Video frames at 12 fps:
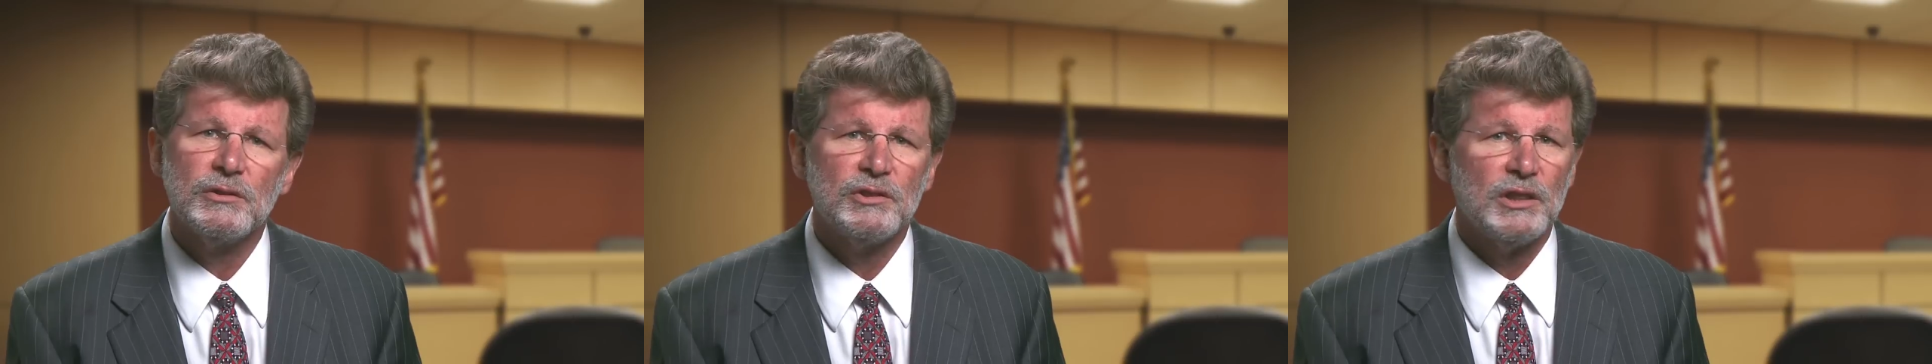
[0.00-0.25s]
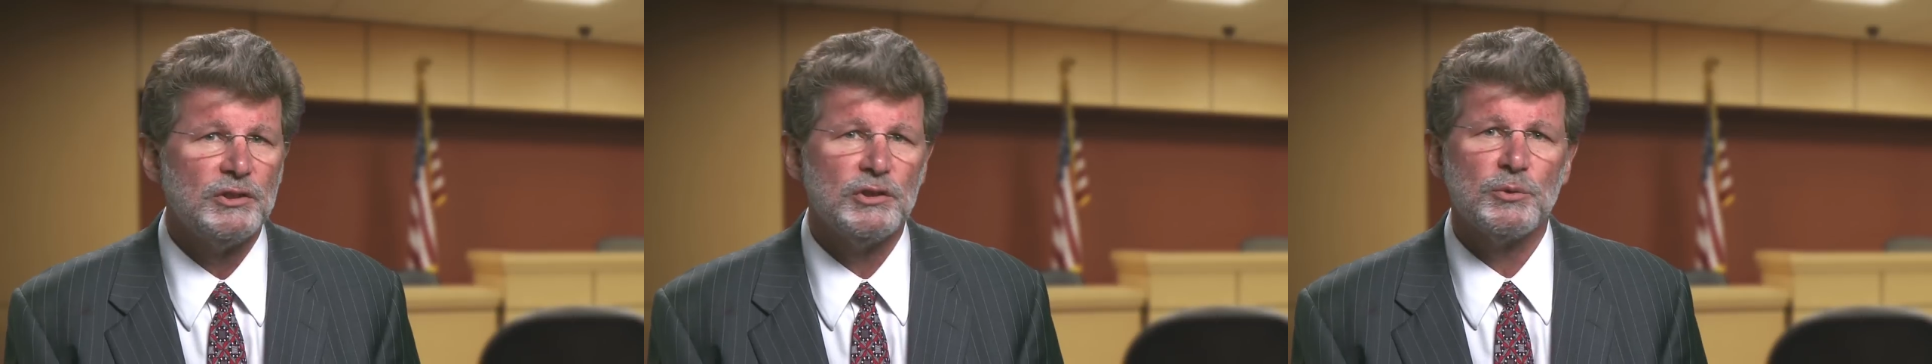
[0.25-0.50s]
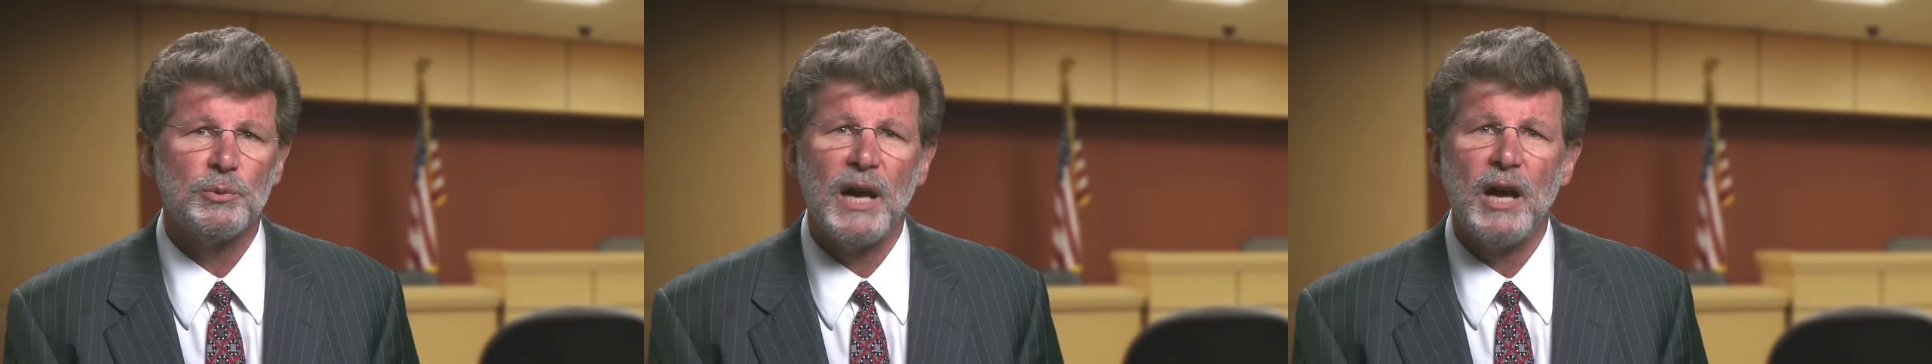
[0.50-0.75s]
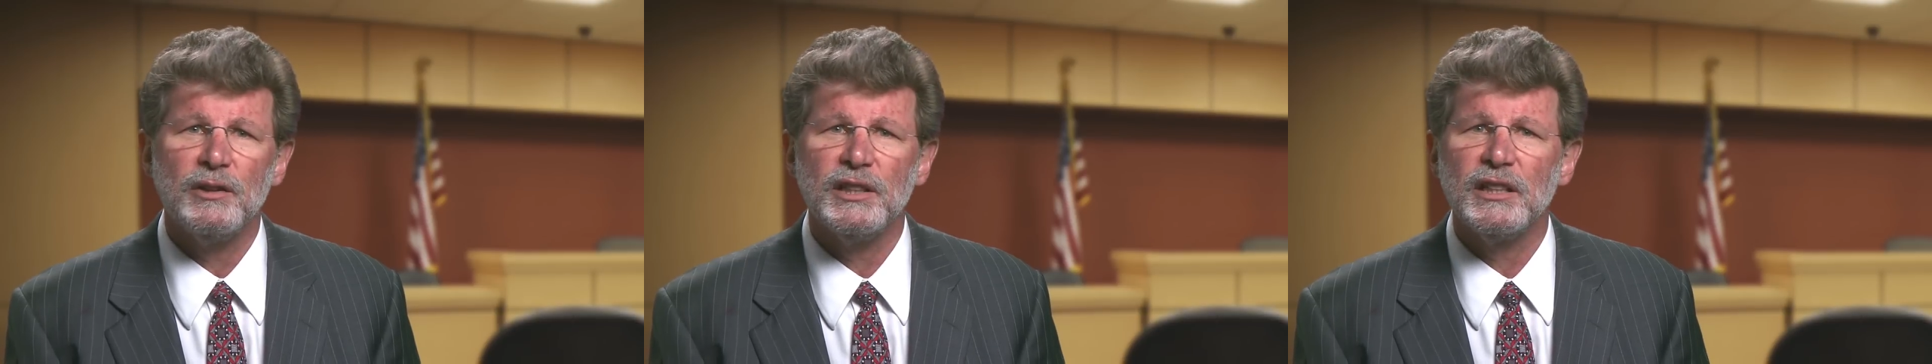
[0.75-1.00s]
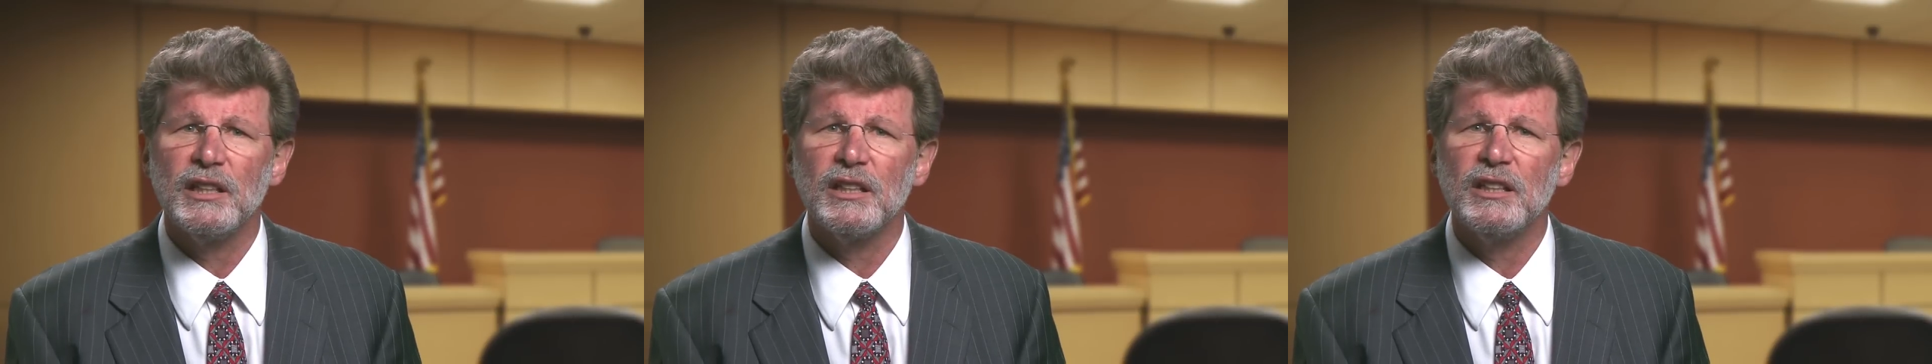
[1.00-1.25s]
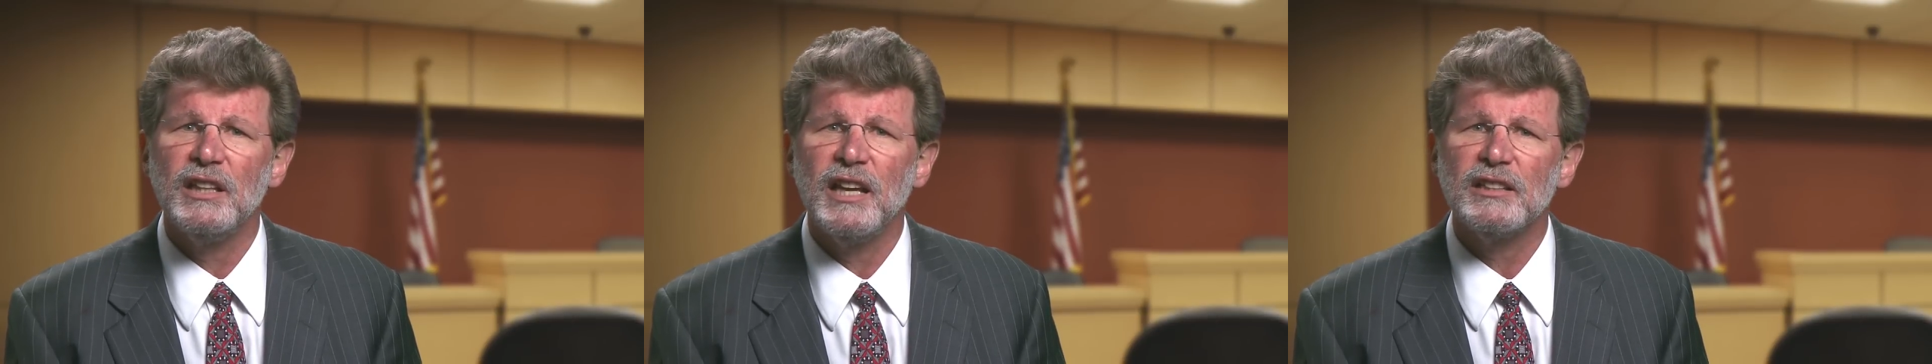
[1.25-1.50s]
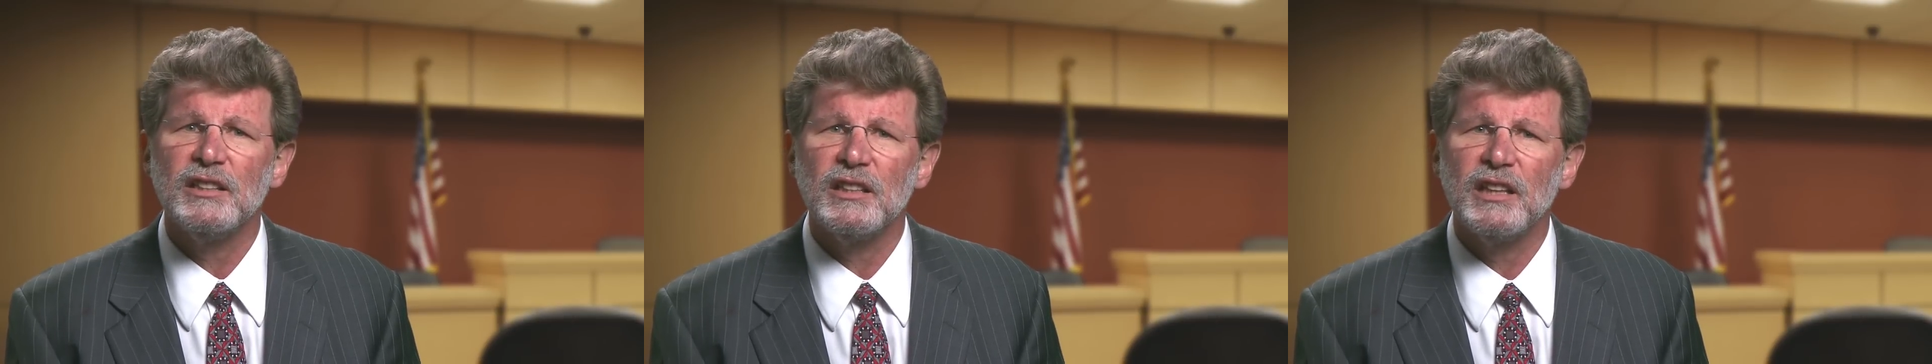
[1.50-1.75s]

such as routing and connecting